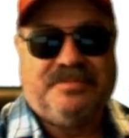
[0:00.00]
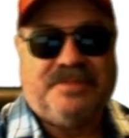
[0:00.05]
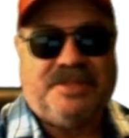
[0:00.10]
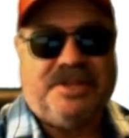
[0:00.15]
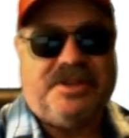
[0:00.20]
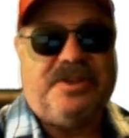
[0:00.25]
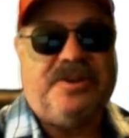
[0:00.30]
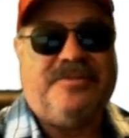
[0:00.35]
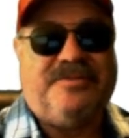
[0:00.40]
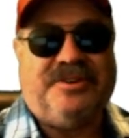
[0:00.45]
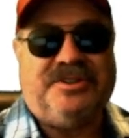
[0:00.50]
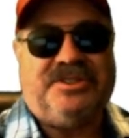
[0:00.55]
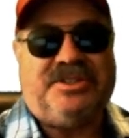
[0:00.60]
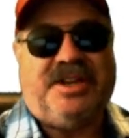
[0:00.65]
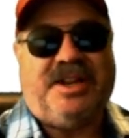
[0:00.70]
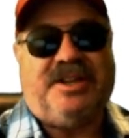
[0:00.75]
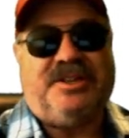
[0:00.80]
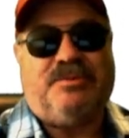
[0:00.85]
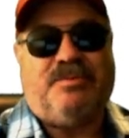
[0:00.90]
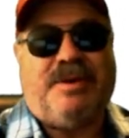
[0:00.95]
The
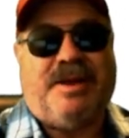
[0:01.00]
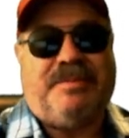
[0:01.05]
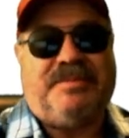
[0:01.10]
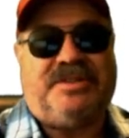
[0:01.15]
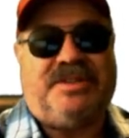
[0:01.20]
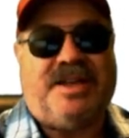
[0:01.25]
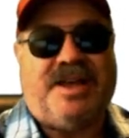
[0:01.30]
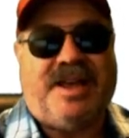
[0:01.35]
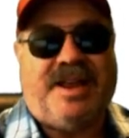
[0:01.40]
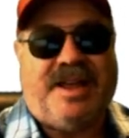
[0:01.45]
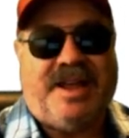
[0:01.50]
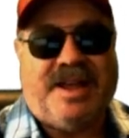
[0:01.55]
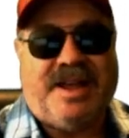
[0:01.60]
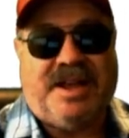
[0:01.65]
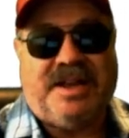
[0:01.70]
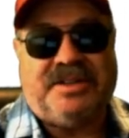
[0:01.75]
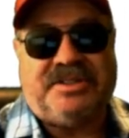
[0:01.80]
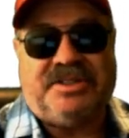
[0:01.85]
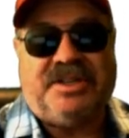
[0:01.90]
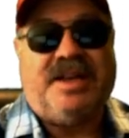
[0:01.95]
university's website
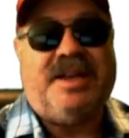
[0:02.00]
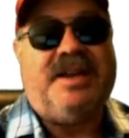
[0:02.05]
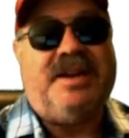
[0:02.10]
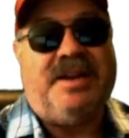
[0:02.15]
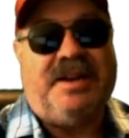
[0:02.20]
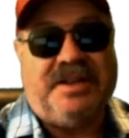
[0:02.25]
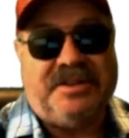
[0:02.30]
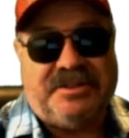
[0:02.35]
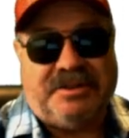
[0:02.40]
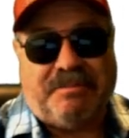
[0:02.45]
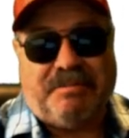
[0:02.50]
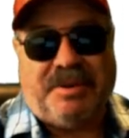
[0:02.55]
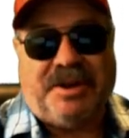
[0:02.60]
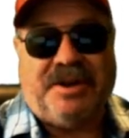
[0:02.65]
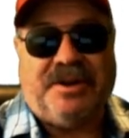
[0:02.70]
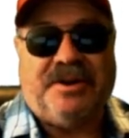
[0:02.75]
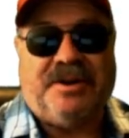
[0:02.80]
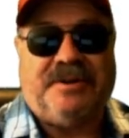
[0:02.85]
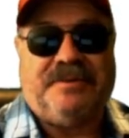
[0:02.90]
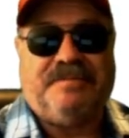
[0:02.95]
has
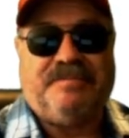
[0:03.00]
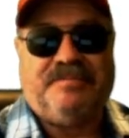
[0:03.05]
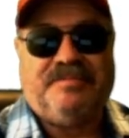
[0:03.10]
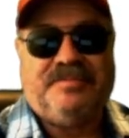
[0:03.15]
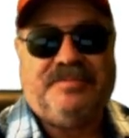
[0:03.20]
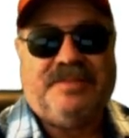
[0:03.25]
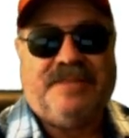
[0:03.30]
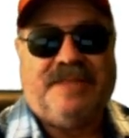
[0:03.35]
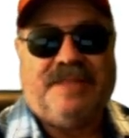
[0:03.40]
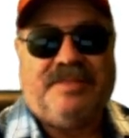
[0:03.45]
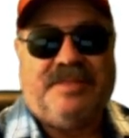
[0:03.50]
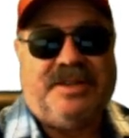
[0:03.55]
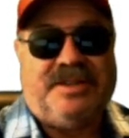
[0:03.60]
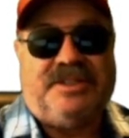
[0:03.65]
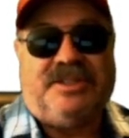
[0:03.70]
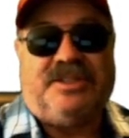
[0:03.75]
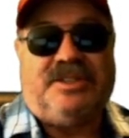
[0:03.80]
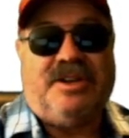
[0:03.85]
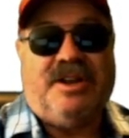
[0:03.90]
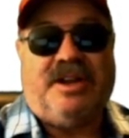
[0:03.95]
disappeared. This
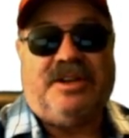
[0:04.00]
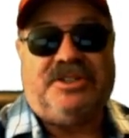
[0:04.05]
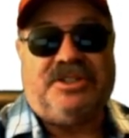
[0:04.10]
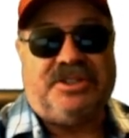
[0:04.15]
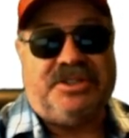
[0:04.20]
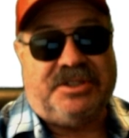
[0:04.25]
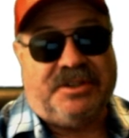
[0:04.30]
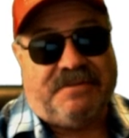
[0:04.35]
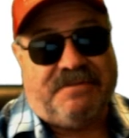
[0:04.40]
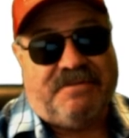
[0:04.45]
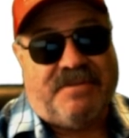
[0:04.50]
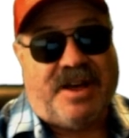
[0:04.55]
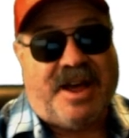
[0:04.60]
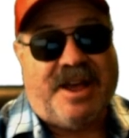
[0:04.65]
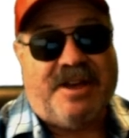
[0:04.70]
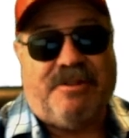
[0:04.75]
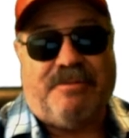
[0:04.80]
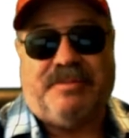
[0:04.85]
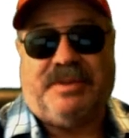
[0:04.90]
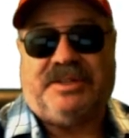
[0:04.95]
is not just a
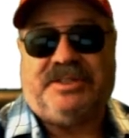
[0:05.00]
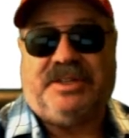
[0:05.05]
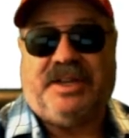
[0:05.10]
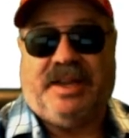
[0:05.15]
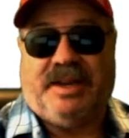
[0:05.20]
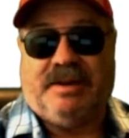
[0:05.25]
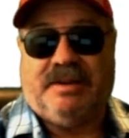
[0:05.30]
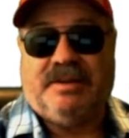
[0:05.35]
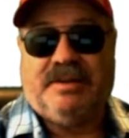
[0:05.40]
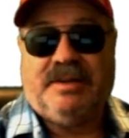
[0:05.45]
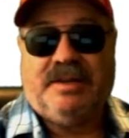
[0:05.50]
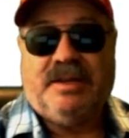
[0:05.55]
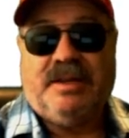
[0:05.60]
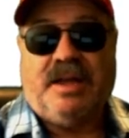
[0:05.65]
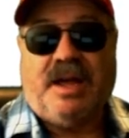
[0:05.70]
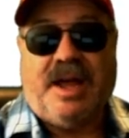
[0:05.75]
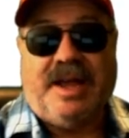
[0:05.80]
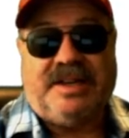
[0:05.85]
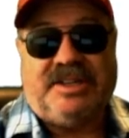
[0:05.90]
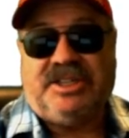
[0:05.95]
file missing.
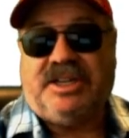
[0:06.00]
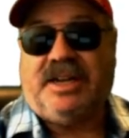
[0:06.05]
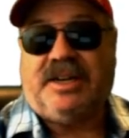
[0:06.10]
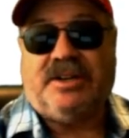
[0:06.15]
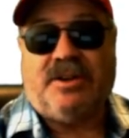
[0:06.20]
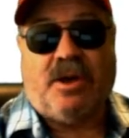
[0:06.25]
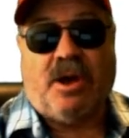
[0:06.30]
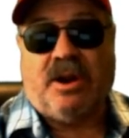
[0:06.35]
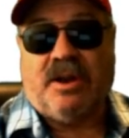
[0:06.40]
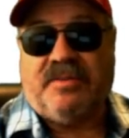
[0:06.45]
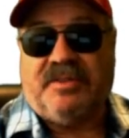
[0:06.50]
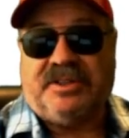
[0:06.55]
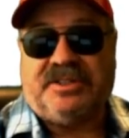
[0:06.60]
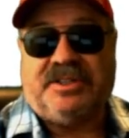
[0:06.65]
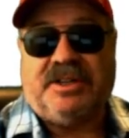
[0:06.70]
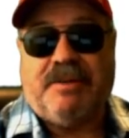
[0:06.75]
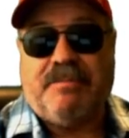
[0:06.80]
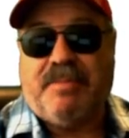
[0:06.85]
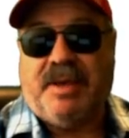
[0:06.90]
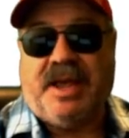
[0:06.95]
I checked all of the
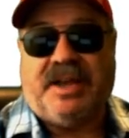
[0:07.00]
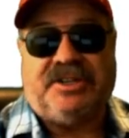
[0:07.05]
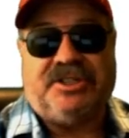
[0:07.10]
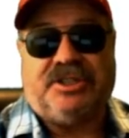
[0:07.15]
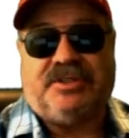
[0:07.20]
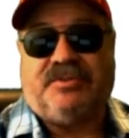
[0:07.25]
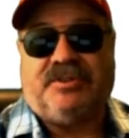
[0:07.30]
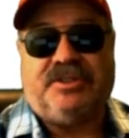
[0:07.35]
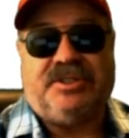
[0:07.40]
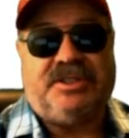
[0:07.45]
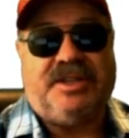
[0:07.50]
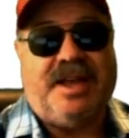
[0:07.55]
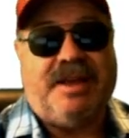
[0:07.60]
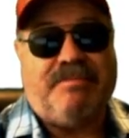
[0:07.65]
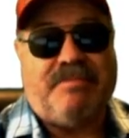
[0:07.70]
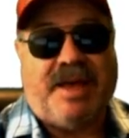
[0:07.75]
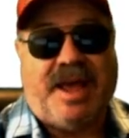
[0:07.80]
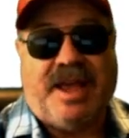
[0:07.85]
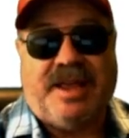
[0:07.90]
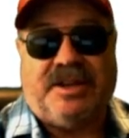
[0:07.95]
subpages for St.
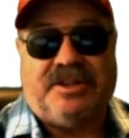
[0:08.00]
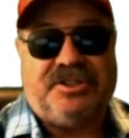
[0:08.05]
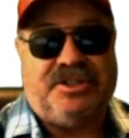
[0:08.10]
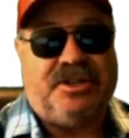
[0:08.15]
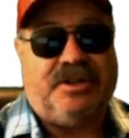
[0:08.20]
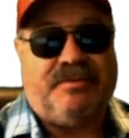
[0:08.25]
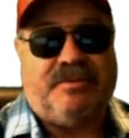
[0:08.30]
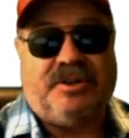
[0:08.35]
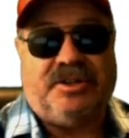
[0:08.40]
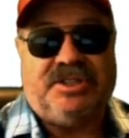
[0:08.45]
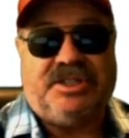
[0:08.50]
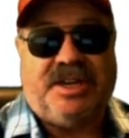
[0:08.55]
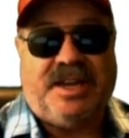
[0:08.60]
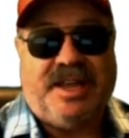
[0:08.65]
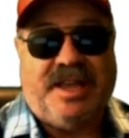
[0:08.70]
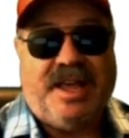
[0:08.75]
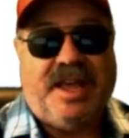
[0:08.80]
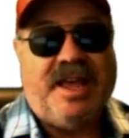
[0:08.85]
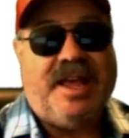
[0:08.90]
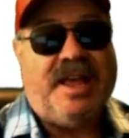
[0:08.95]
Magnus
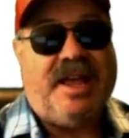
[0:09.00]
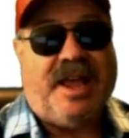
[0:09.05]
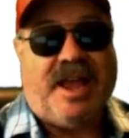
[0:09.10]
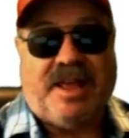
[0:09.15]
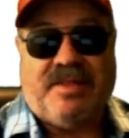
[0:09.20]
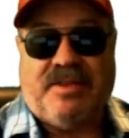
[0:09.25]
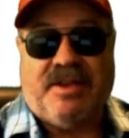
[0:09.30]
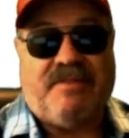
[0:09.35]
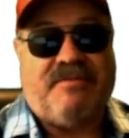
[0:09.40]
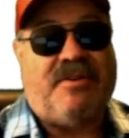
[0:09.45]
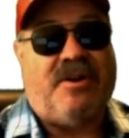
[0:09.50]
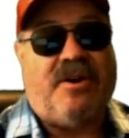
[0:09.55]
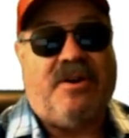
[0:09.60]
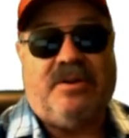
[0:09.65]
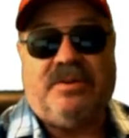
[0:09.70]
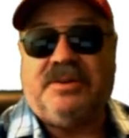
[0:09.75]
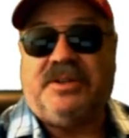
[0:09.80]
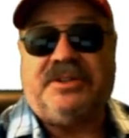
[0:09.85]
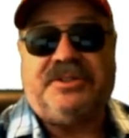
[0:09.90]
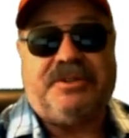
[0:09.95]
University and they have
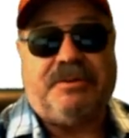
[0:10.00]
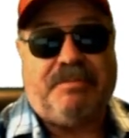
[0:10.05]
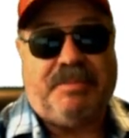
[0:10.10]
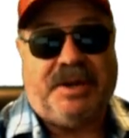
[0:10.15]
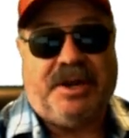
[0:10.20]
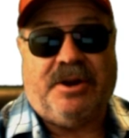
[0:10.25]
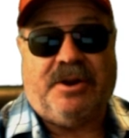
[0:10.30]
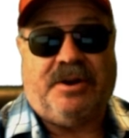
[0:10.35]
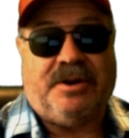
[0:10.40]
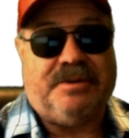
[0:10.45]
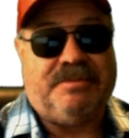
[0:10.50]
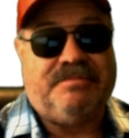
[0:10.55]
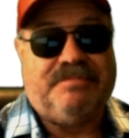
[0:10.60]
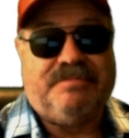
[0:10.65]
all disappeared.